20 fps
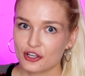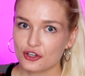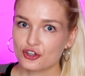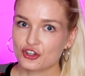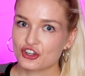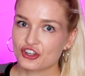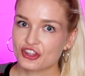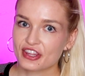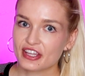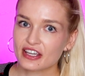
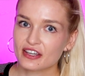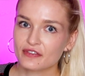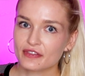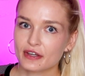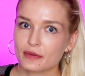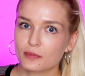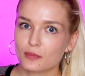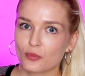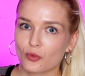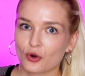You should think of
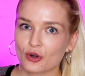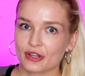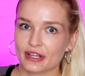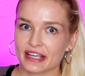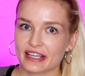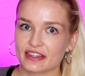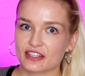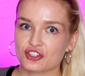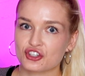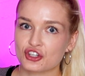them more
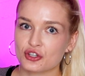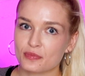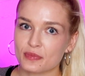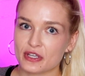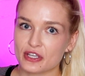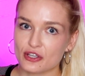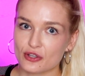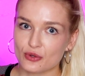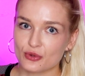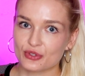like the
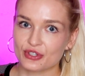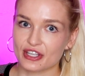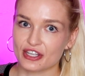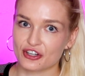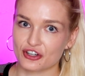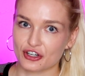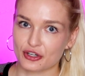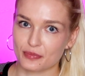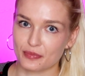GPUs in your